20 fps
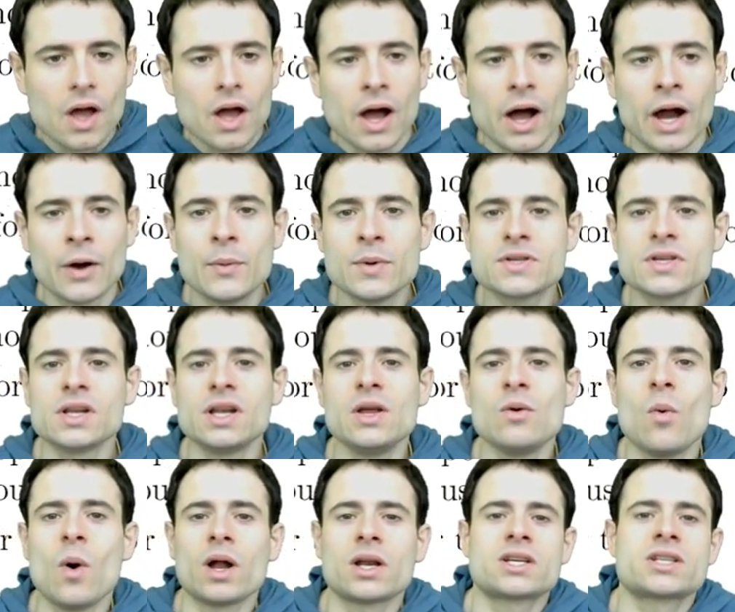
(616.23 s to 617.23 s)
I recently
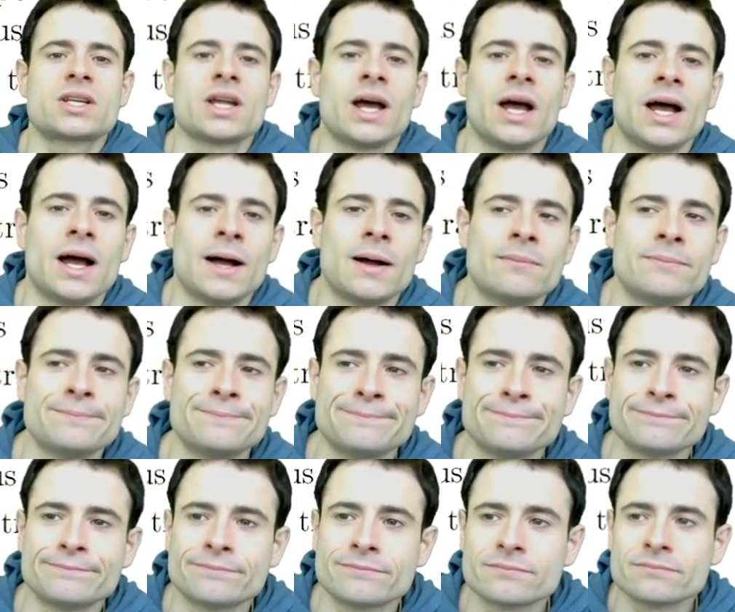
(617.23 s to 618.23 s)
watched
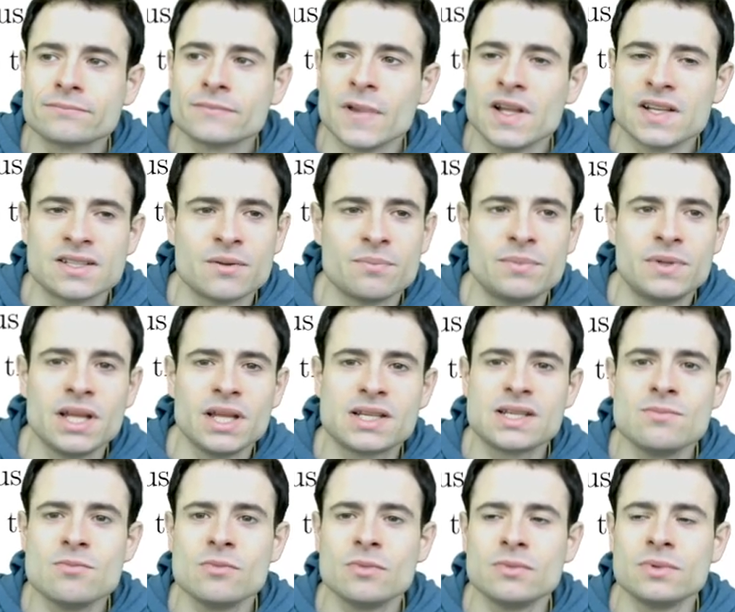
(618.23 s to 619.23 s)
um, is it a
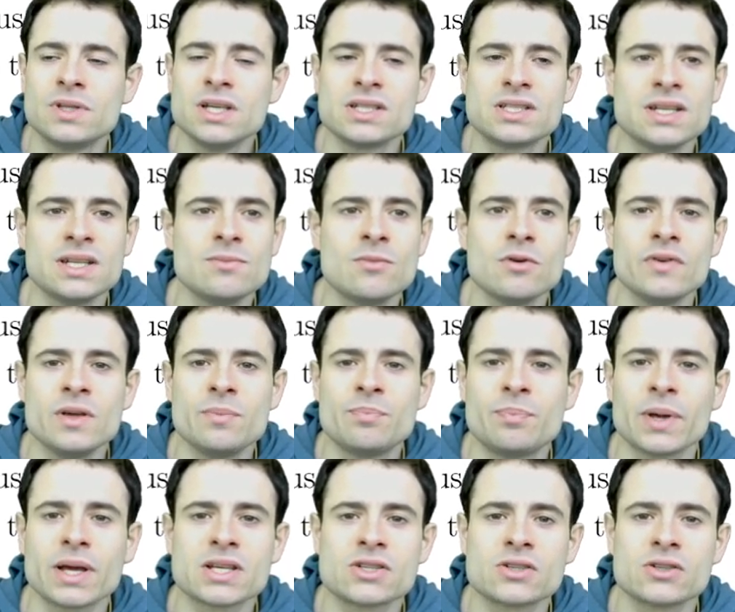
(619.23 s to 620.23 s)
Disney movie,
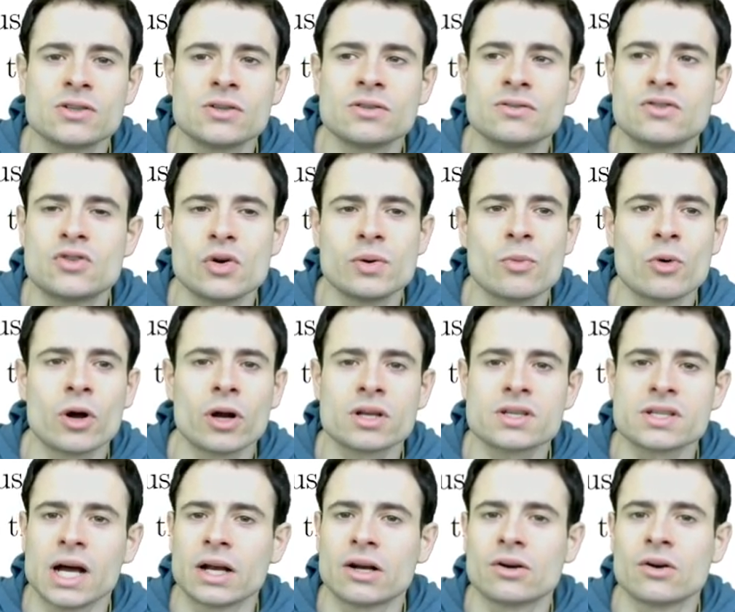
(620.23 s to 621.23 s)
Pixar, DreamWorks?
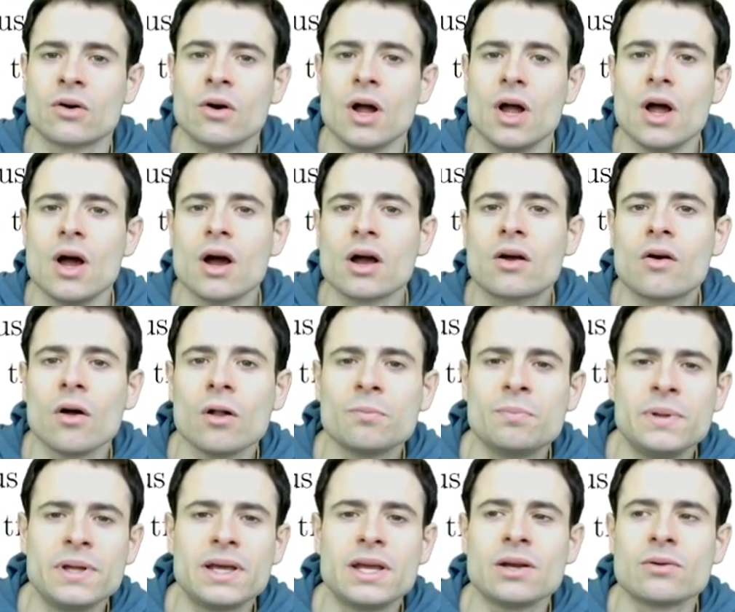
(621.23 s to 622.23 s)
I don't know. Called
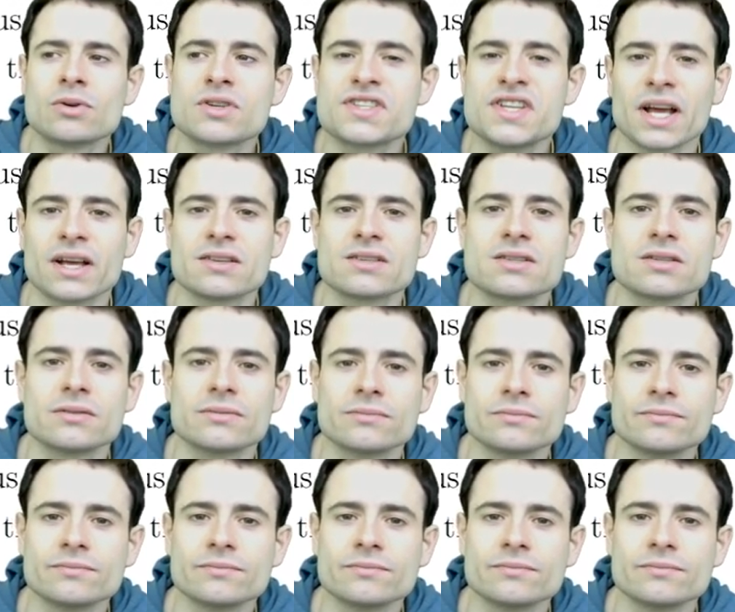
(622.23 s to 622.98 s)
Big Hero 6.